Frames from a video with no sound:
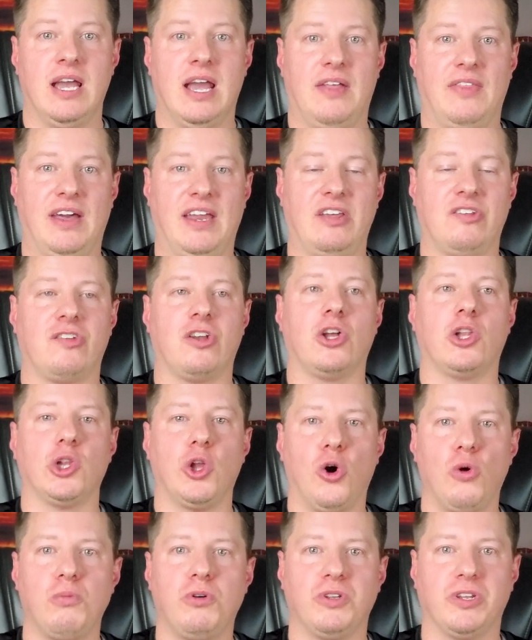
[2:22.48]
and that is
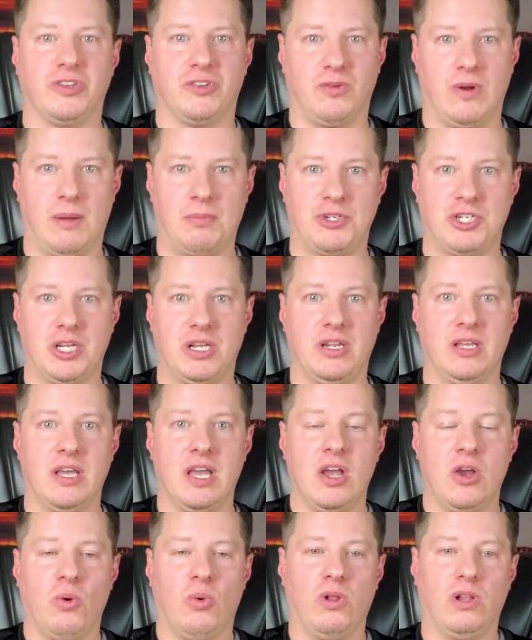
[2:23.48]
global disruption.
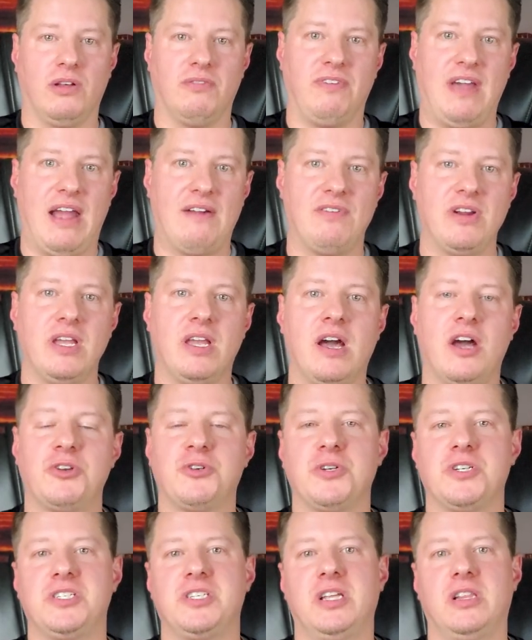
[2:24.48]
Well, if every
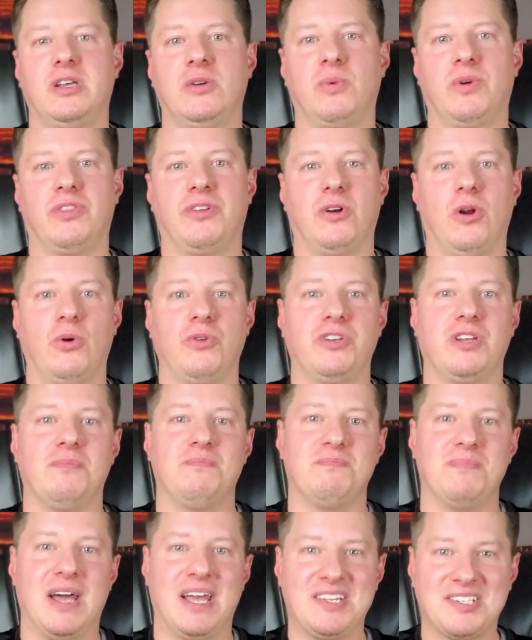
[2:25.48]
country is dealing with their own
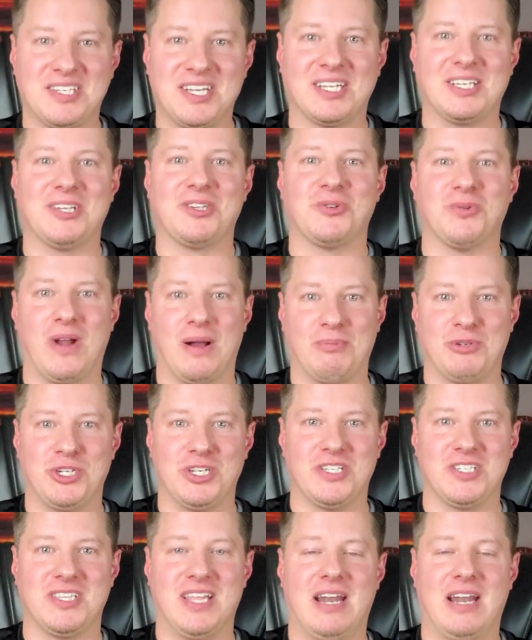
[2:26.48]
domestic disruptions,